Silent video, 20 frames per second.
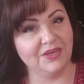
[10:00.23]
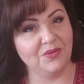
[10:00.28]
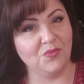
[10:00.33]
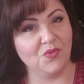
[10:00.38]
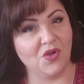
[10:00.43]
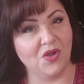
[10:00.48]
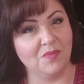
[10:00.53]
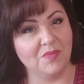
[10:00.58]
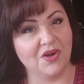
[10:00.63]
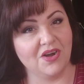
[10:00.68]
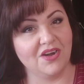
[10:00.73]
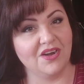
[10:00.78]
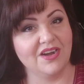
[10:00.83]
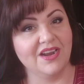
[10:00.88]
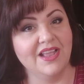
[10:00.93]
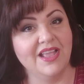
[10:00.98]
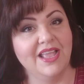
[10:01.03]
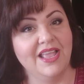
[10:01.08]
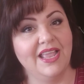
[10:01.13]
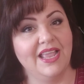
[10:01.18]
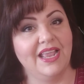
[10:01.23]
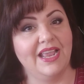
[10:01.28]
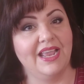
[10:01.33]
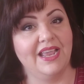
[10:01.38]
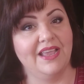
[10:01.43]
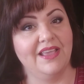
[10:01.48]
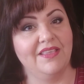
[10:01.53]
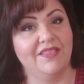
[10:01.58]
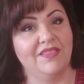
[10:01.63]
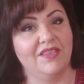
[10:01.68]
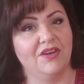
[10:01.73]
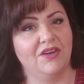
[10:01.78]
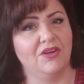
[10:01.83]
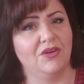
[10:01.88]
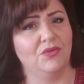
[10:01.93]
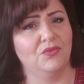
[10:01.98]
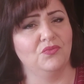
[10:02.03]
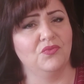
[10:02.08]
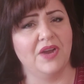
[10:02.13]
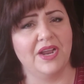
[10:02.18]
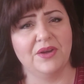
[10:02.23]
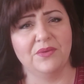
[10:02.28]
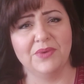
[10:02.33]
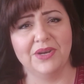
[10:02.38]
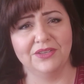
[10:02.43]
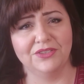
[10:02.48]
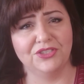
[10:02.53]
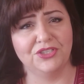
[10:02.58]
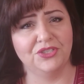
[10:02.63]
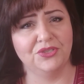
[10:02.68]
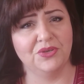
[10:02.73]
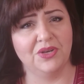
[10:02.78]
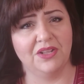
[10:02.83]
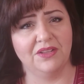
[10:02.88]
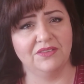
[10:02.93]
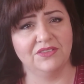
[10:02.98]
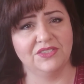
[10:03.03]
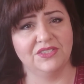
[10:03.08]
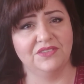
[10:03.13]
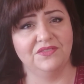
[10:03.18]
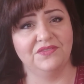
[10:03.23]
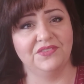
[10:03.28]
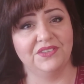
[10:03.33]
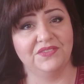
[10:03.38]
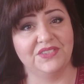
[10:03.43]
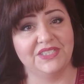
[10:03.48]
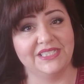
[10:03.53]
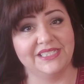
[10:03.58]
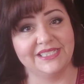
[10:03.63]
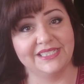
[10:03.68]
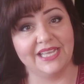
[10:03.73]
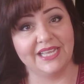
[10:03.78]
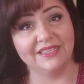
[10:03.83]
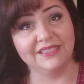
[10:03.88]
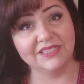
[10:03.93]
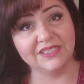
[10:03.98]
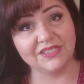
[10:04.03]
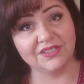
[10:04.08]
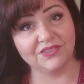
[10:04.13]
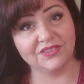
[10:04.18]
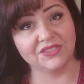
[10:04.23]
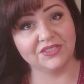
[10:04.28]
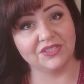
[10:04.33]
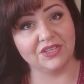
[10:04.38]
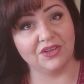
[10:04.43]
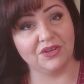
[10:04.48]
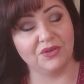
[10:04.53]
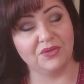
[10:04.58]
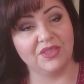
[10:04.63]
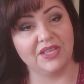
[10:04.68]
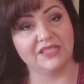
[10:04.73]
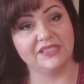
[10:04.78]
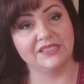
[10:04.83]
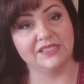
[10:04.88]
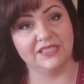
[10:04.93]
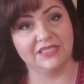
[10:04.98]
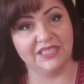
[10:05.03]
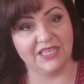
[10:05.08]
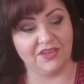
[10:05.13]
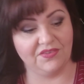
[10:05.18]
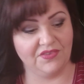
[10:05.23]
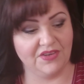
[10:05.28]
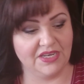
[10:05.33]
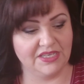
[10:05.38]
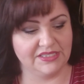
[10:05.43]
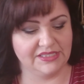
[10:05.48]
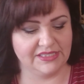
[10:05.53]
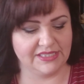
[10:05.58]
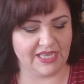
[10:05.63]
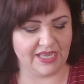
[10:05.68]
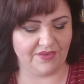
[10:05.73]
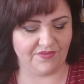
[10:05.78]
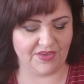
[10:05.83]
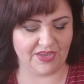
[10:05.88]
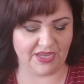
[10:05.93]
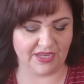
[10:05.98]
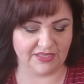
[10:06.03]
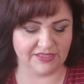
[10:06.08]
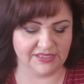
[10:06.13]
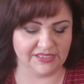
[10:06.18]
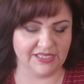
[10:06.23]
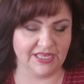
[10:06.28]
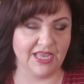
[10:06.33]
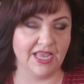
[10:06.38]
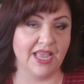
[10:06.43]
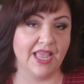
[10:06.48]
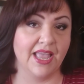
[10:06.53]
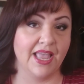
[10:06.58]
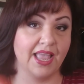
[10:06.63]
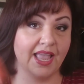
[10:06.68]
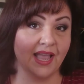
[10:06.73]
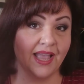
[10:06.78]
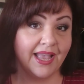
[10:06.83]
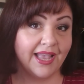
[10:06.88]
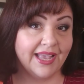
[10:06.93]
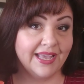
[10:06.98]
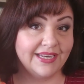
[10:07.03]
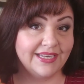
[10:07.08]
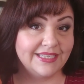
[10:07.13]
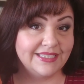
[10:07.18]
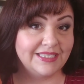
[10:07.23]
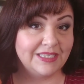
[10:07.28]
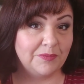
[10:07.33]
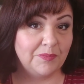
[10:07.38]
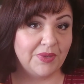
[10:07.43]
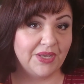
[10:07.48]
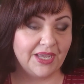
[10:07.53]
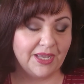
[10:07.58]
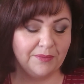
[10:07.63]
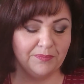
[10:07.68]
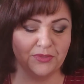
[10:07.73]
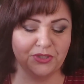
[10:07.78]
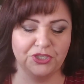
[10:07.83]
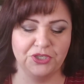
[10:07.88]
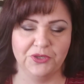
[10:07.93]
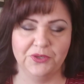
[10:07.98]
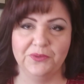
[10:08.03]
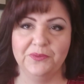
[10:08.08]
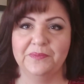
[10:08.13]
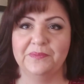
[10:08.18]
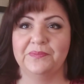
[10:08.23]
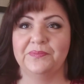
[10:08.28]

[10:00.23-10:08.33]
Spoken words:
at Walmart and they're right around $2.50. So that's a definite savings. And I did pick up 2.